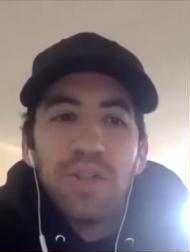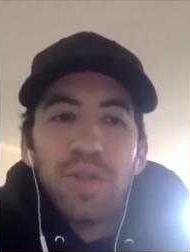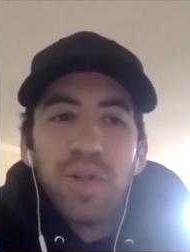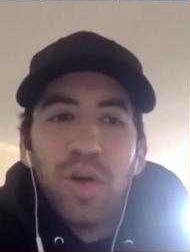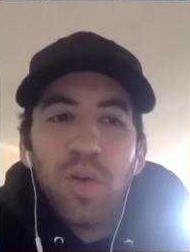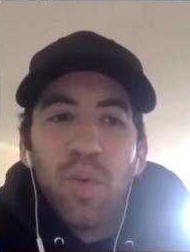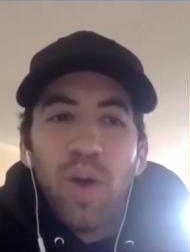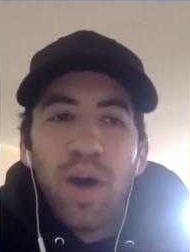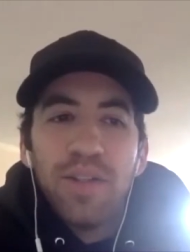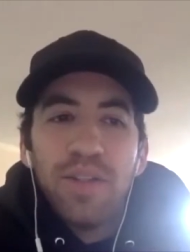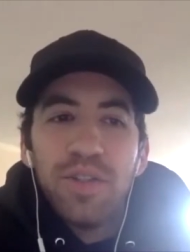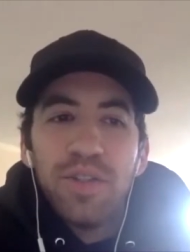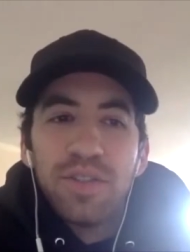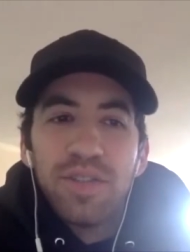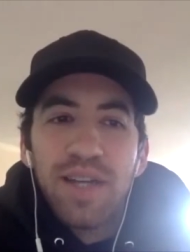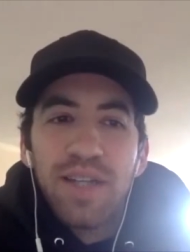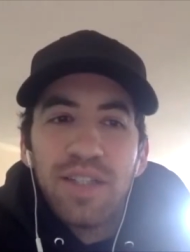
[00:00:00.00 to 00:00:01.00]
don't know, why'd you
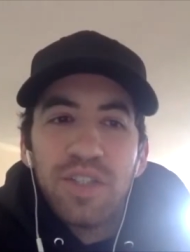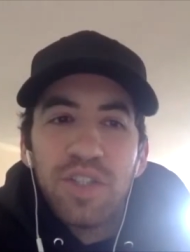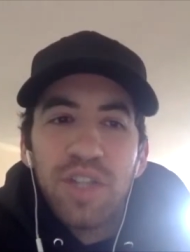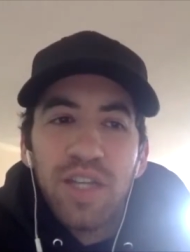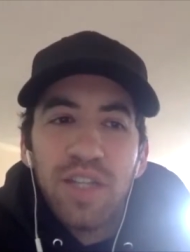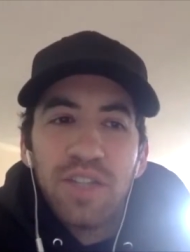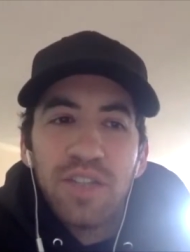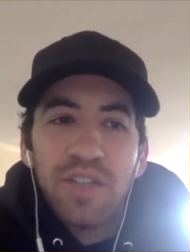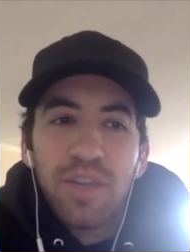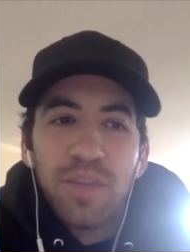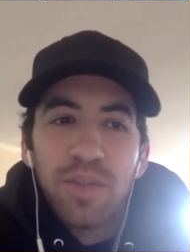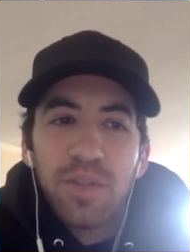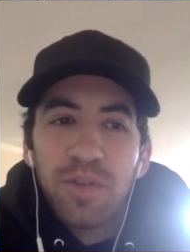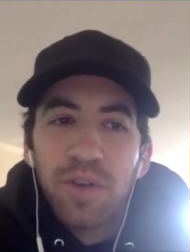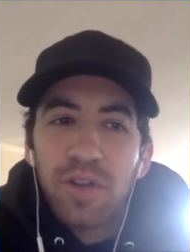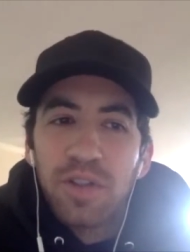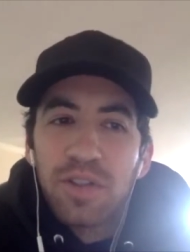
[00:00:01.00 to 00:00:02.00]
decide to change up your
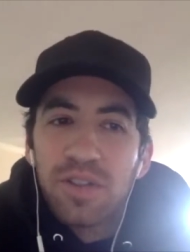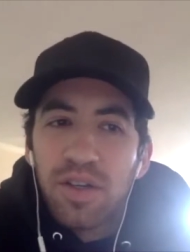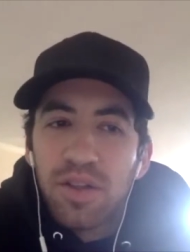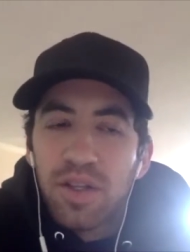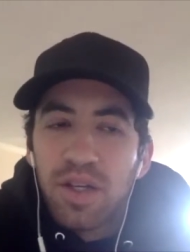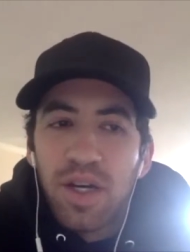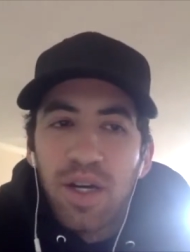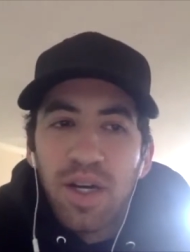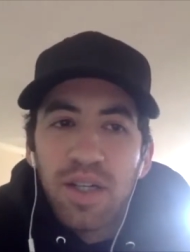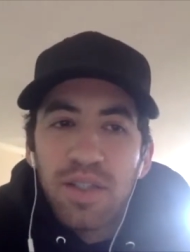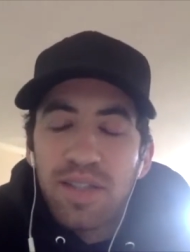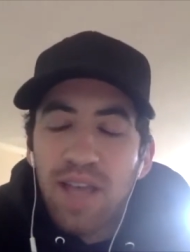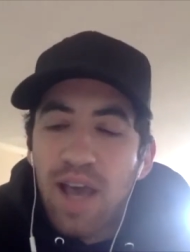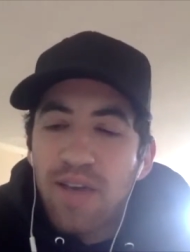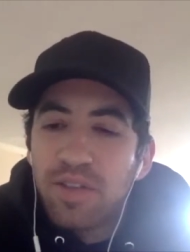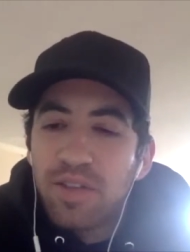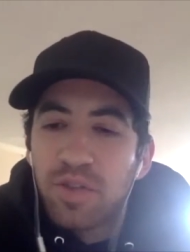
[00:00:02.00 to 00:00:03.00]
verses on the
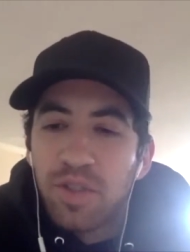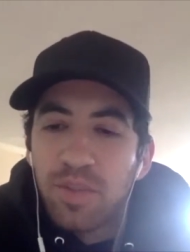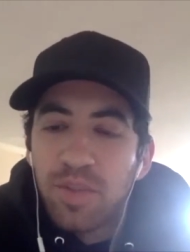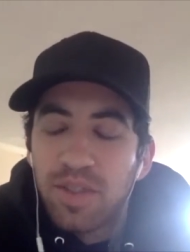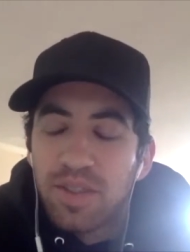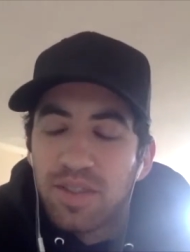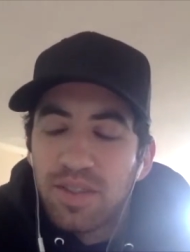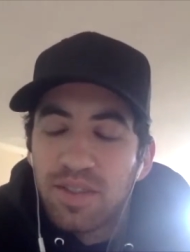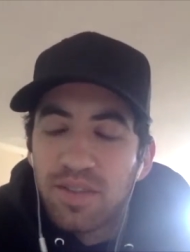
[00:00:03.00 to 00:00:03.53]
Savage Remix?